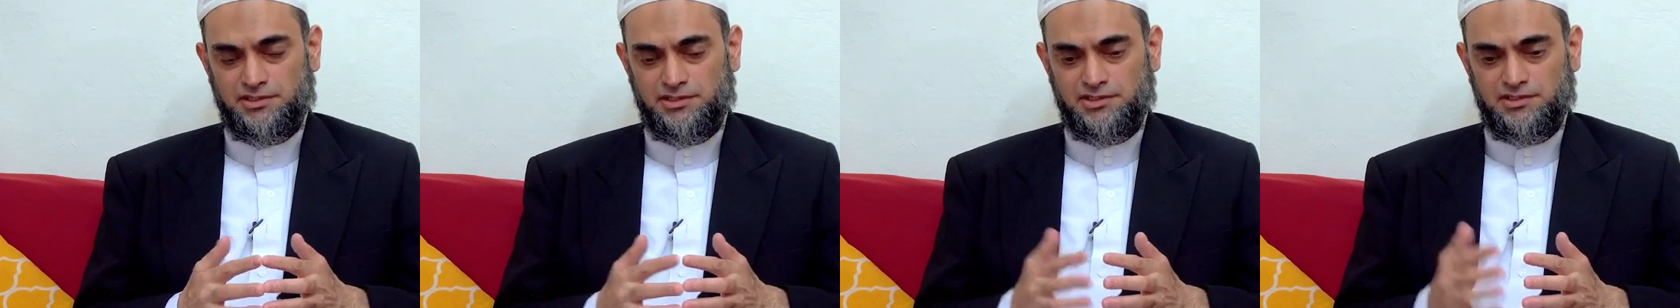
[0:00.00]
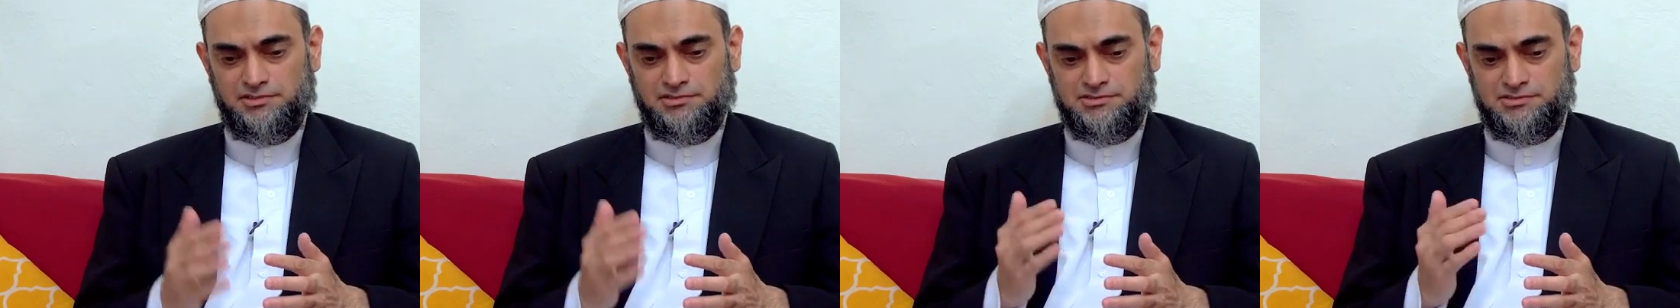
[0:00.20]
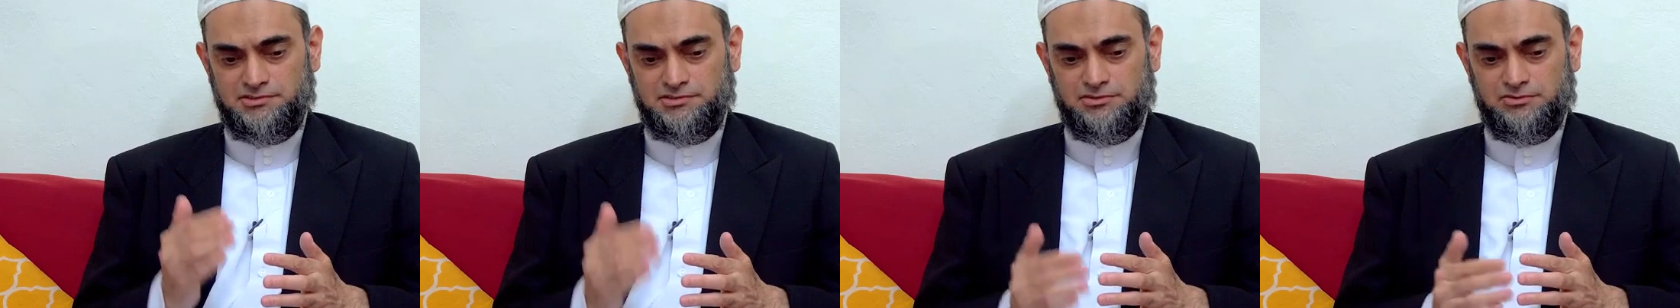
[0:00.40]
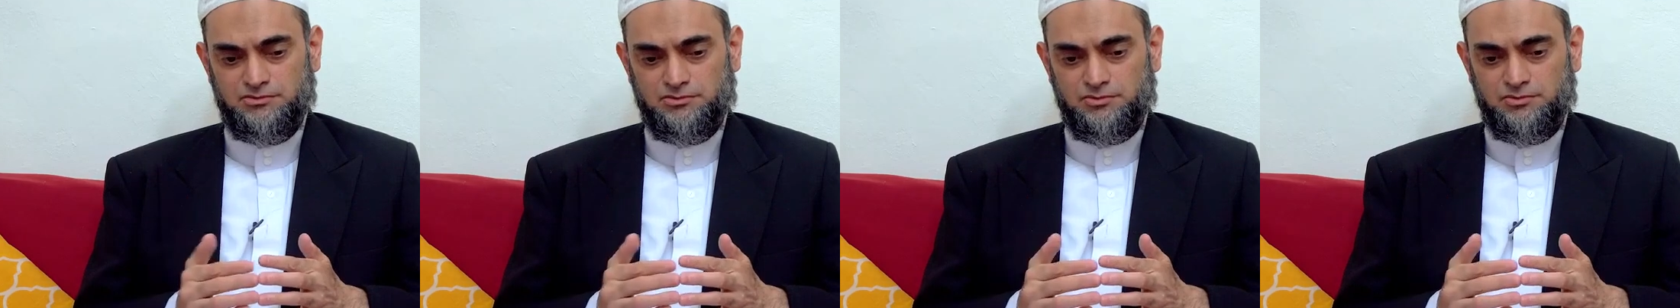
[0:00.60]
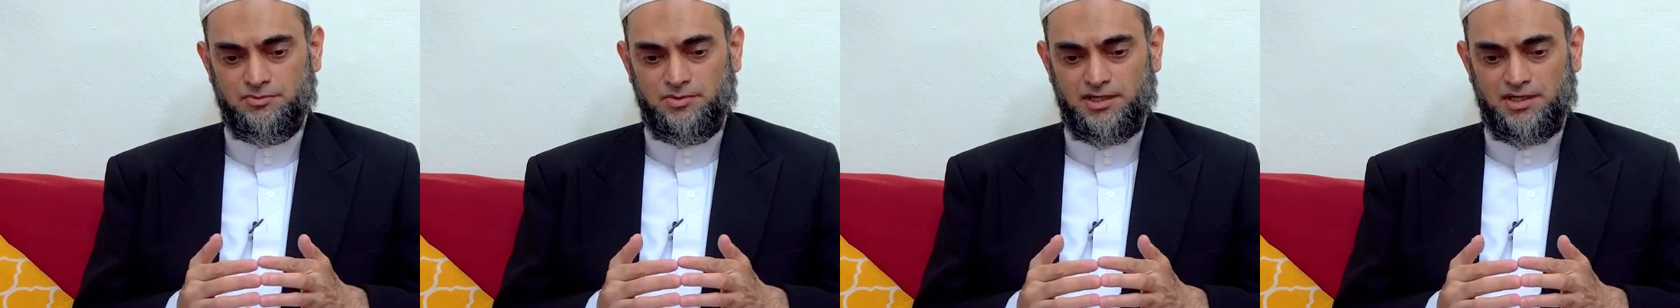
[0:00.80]
it's
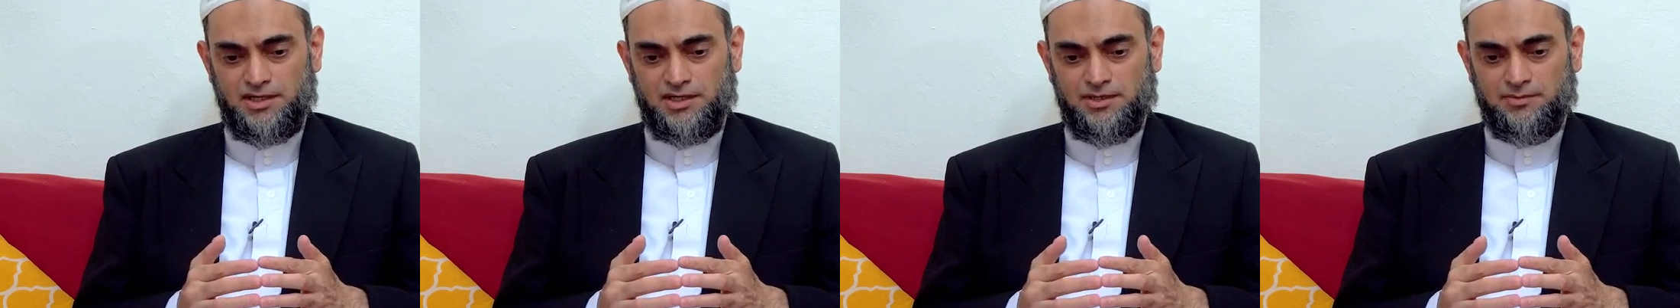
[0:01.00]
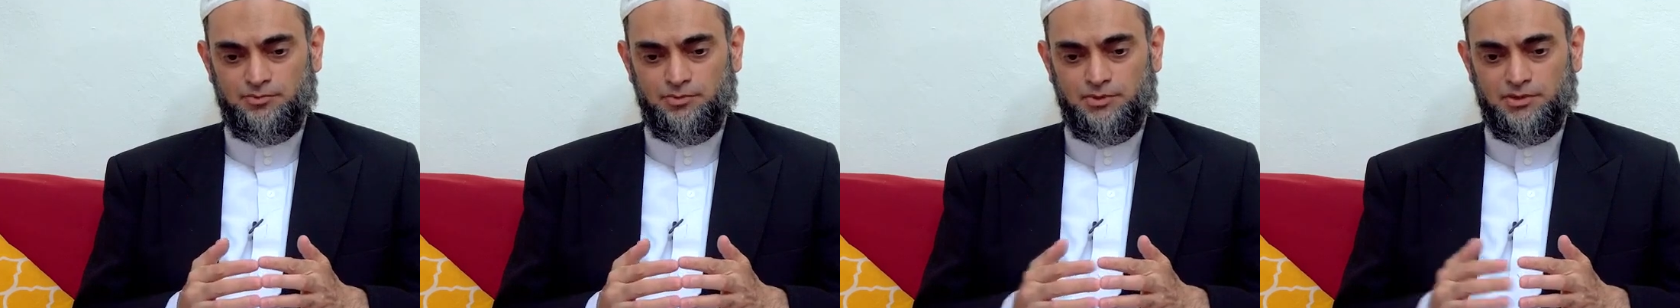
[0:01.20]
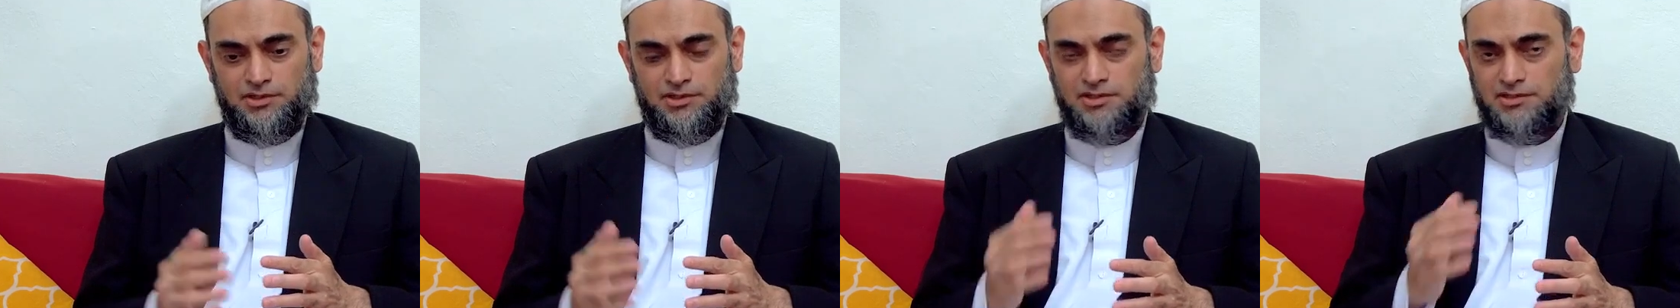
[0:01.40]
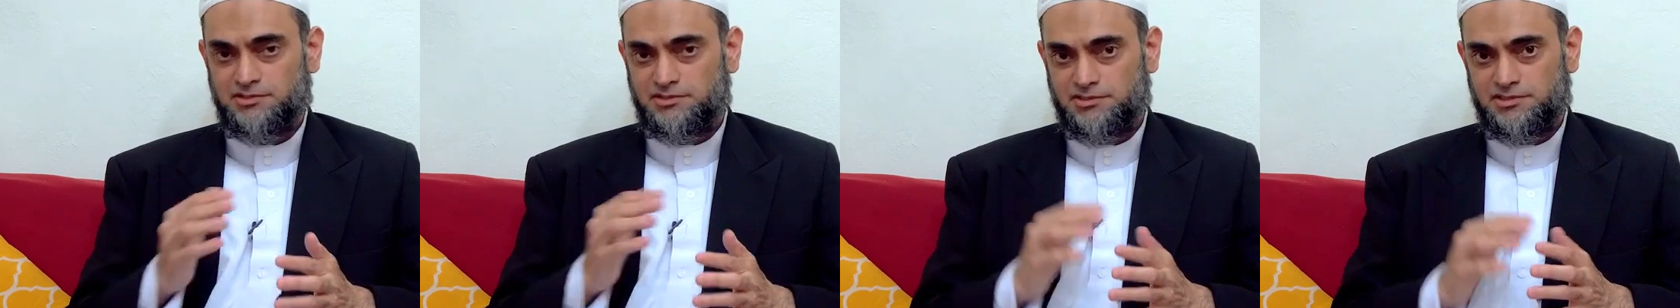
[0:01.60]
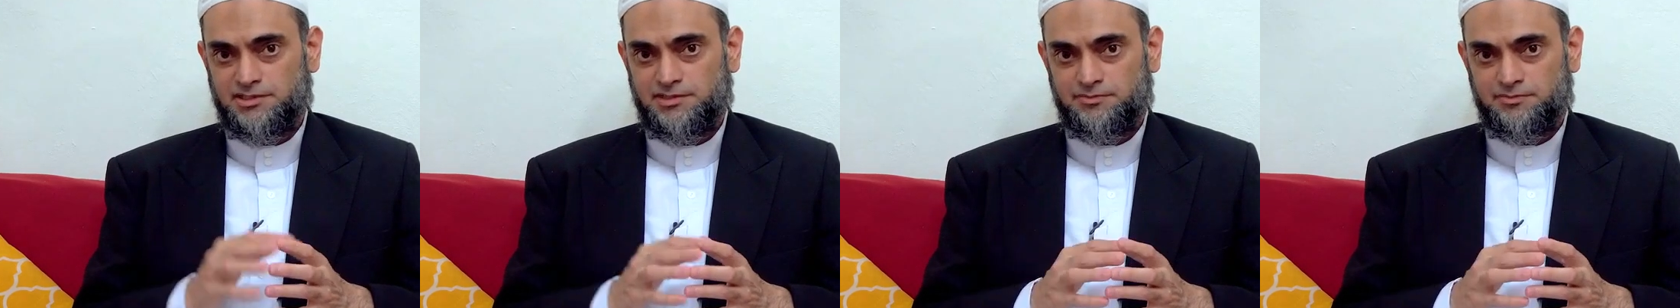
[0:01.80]
through by putting a
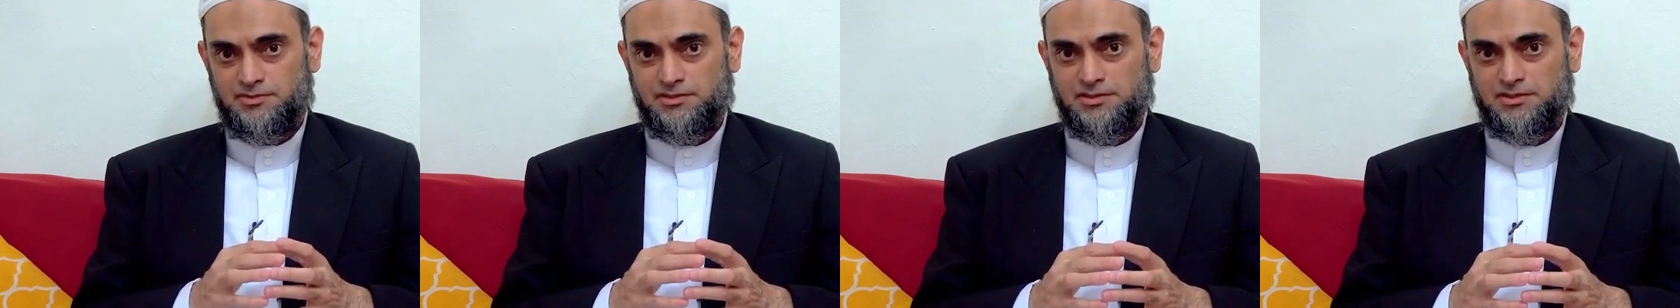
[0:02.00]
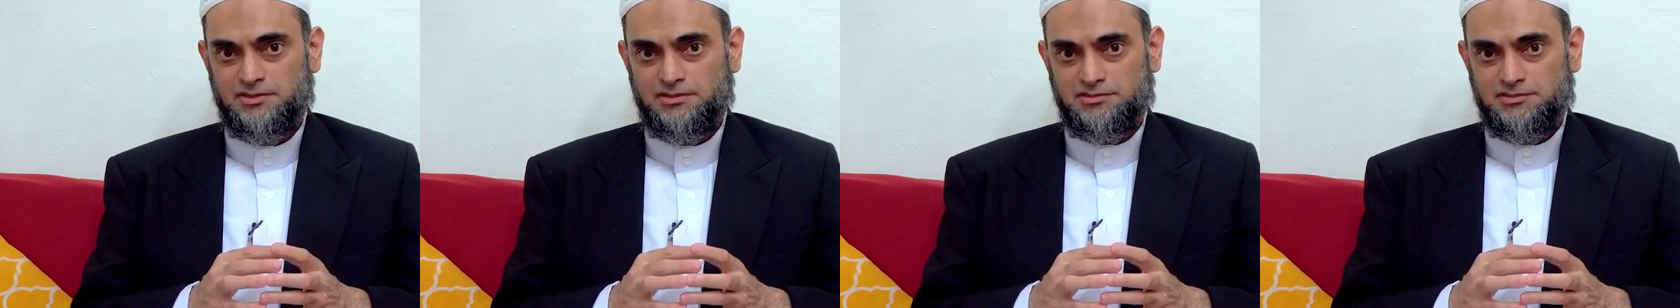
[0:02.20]
drip